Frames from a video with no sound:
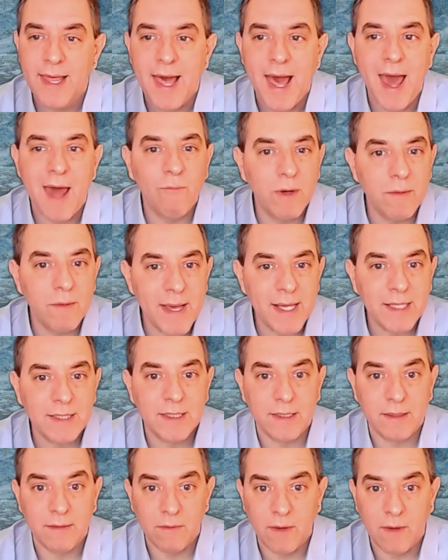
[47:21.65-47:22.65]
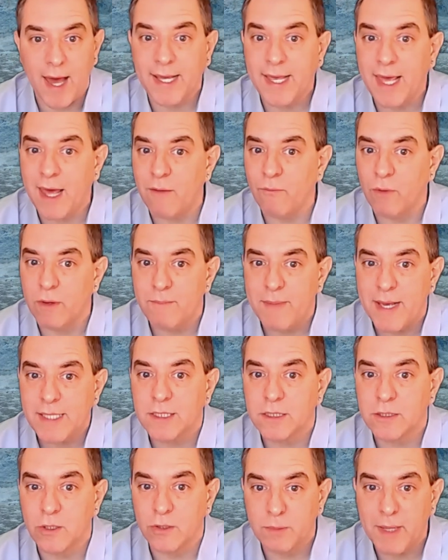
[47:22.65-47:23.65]
And what makes it, again, what makes
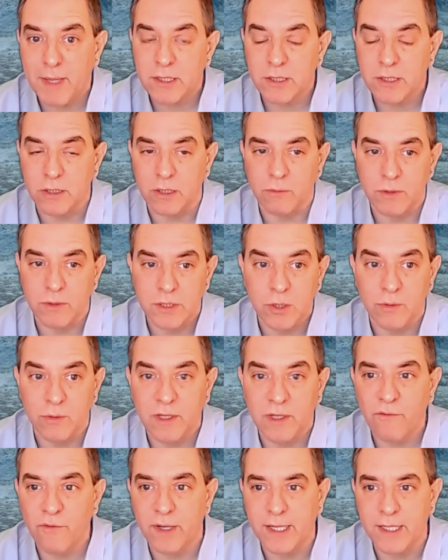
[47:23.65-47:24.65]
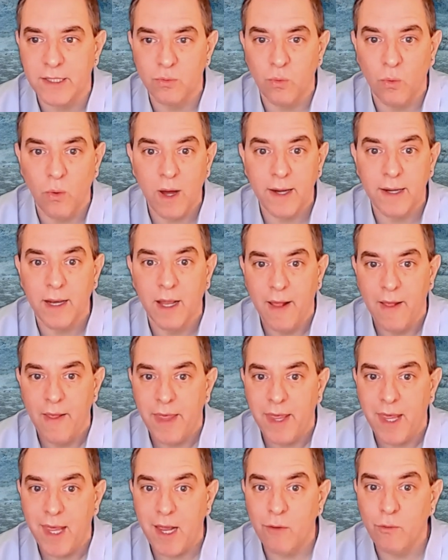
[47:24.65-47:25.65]
it so special, what's so different is one,
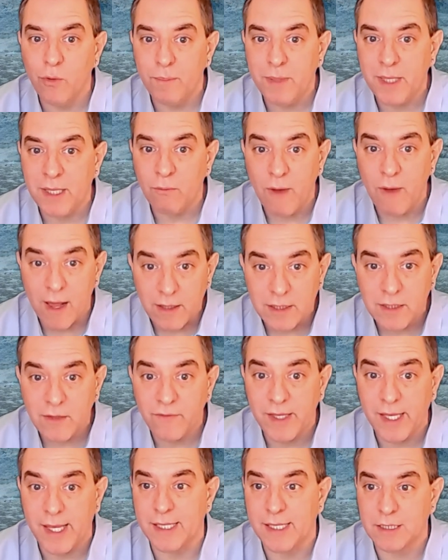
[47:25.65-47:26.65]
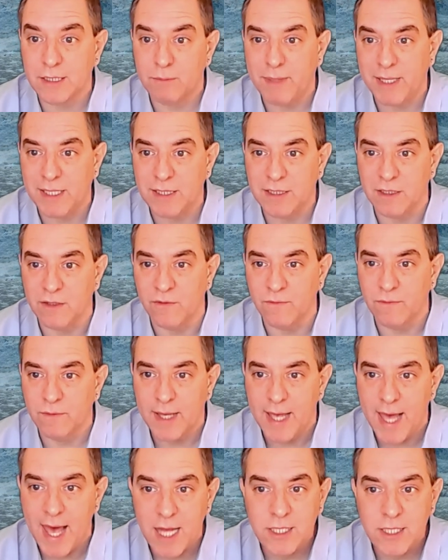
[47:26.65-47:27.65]
it will be relatively inexpensive.
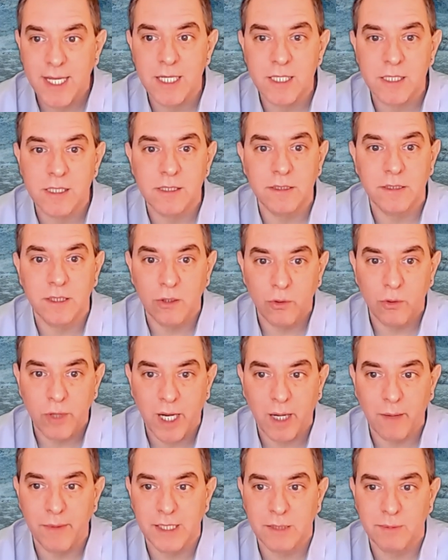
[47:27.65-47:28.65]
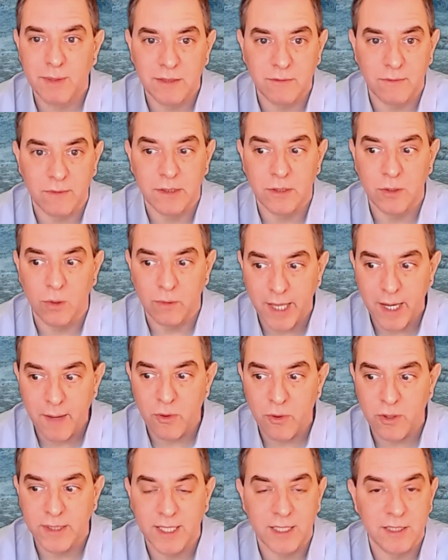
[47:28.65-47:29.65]
Education is incredibly expensive. It's so
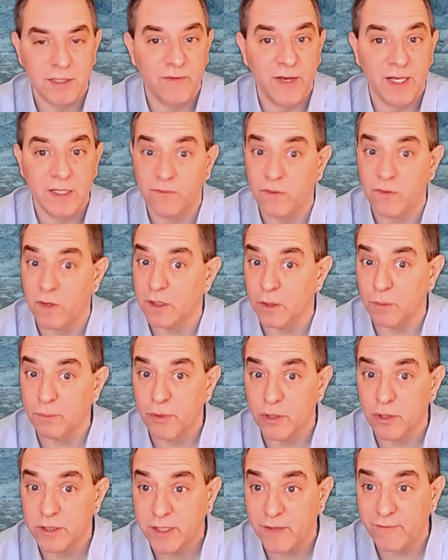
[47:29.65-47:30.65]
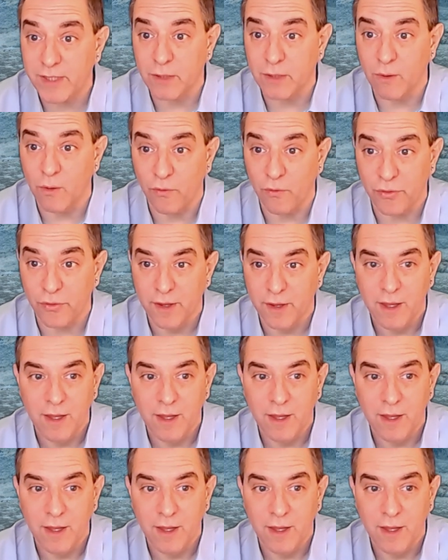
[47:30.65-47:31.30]
labor intensive, has very low productivity growth.